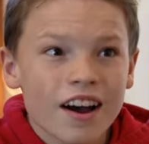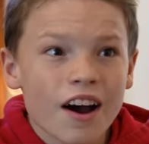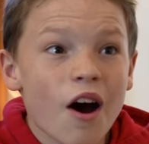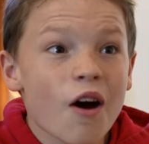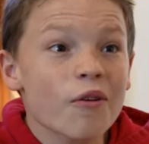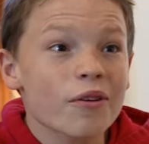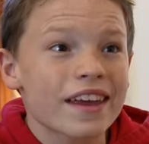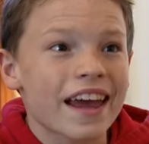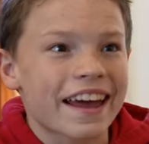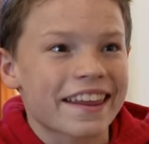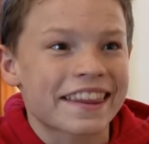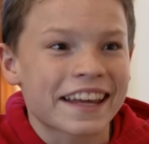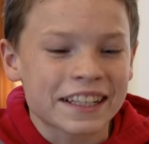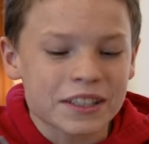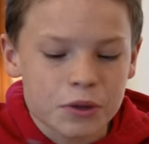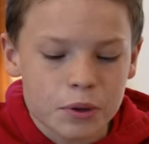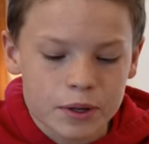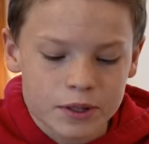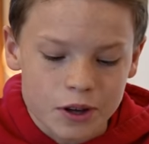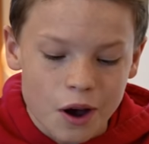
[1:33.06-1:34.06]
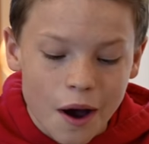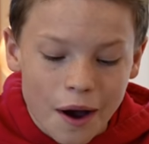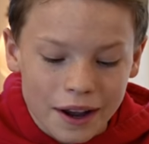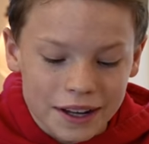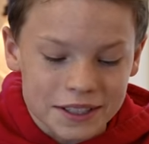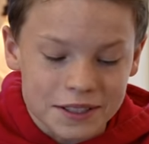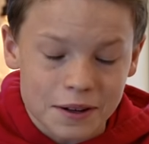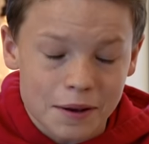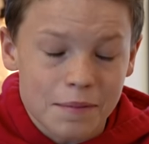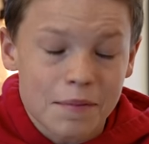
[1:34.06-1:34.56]
Oh yeah, that toy's
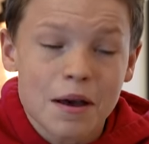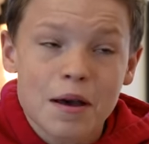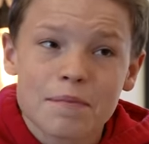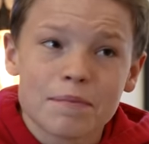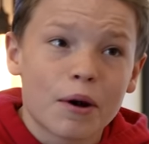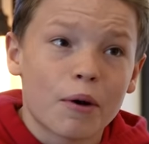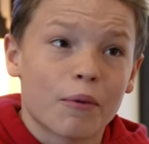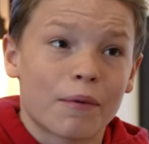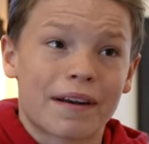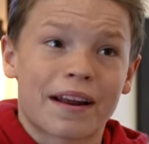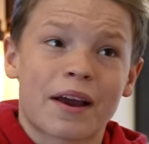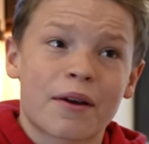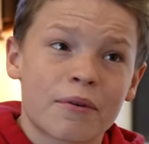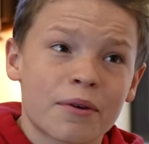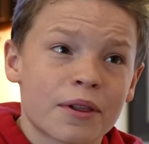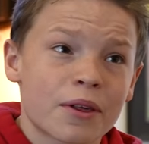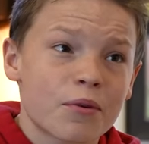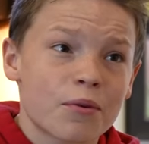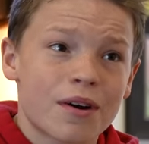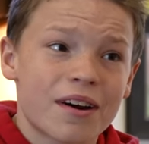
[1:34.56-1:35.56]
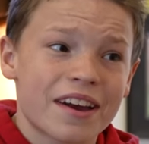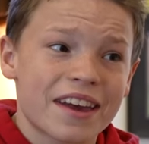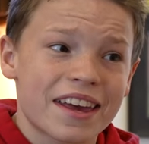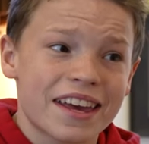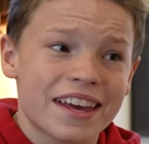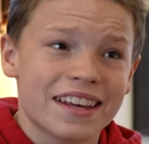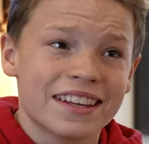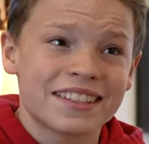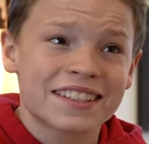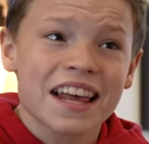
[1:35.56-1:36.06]
awesome. But what I really want
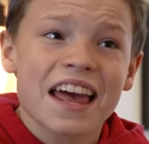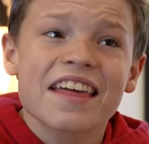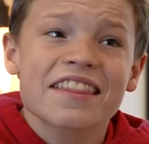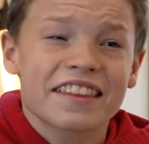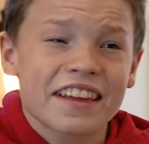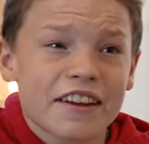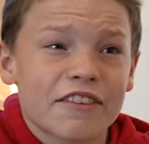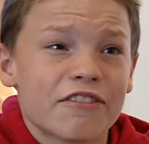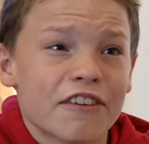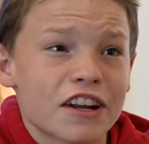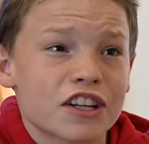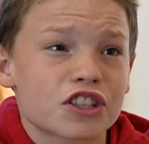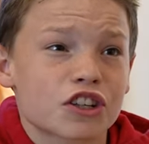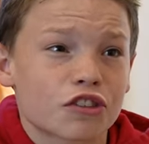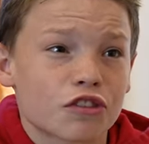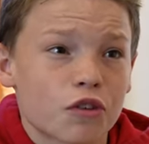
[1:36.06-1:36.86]
is the Adventure